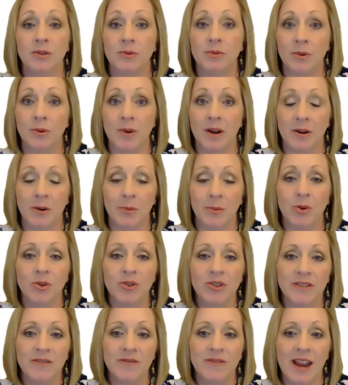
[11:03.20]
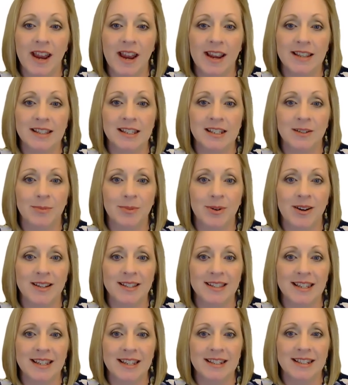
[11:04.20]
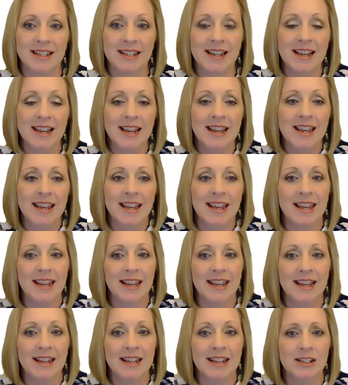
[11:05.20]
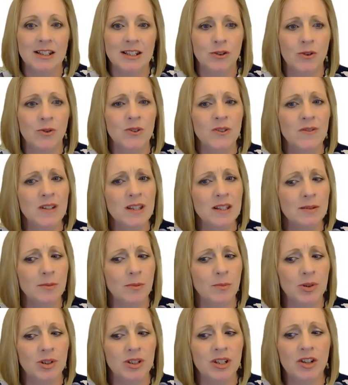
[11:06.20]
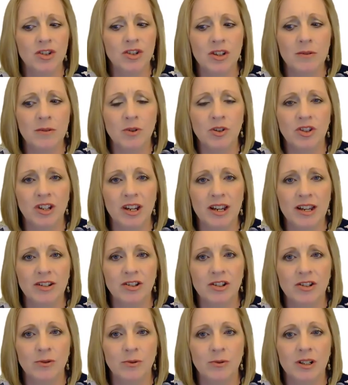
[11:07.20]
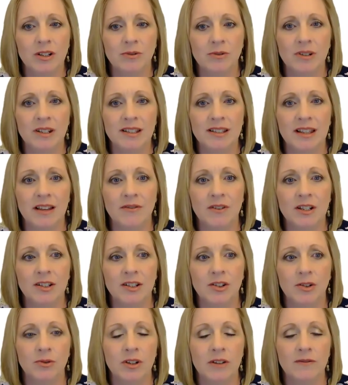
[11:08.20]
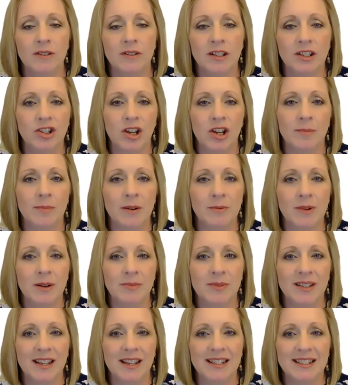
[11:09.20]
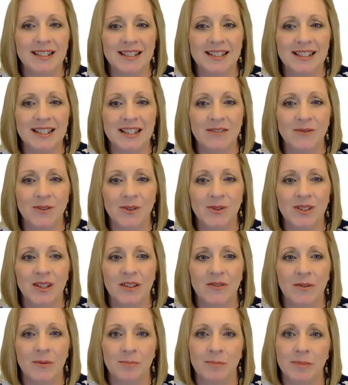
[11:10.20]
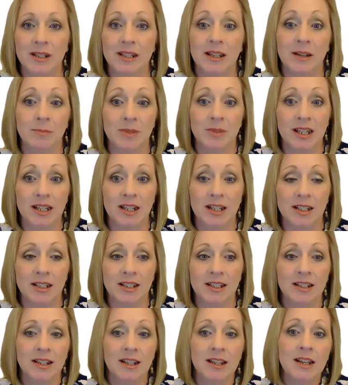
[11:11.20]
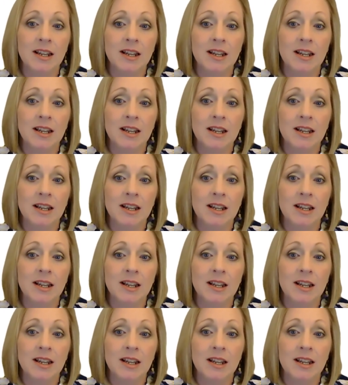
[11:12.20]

I do require a portion of that as a deposit. And those fees potentially will change in 2027. So definitely check my website to see if those have been updated.